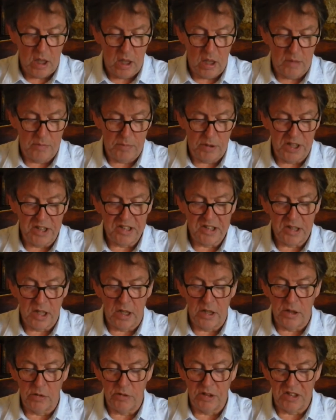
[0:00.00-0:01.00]
Please
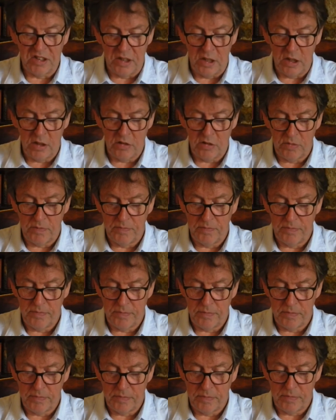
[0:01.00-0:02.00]
sign the receipt.
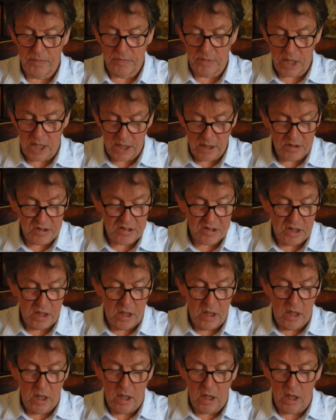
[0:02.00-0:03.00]
Thanks.
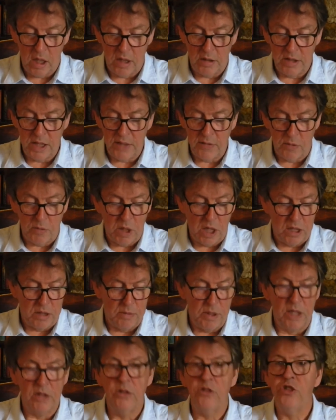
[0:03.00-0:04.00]
Never mind
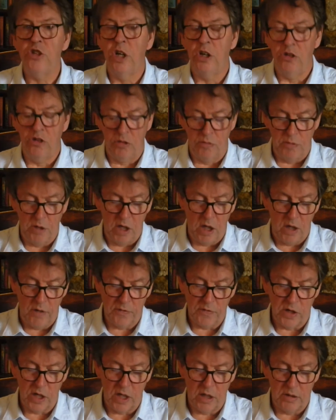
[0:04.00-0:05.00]
about the change from the
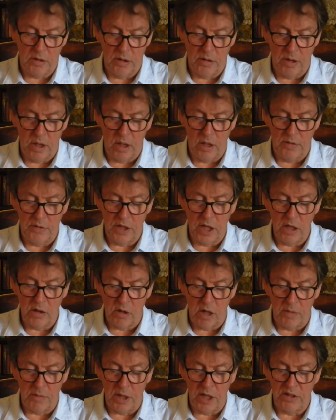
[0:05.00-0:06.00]
£0.50. There you
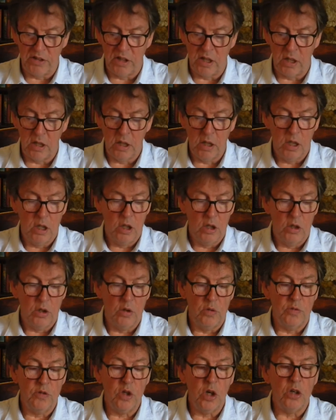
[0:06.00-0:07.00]
are, my dear.
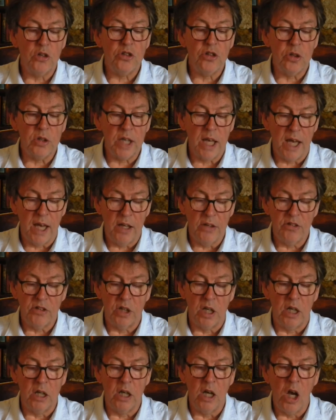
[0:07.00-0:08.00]
You've got your cat, and
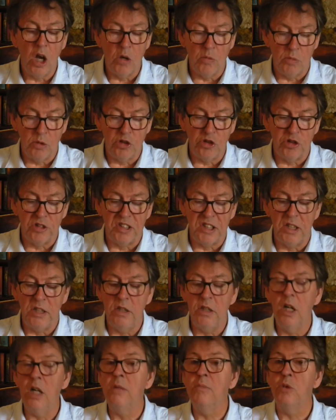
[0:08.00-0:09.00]
I hope we shall see
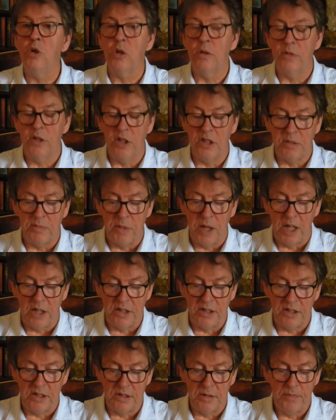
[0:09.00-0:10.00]
no more of those mice.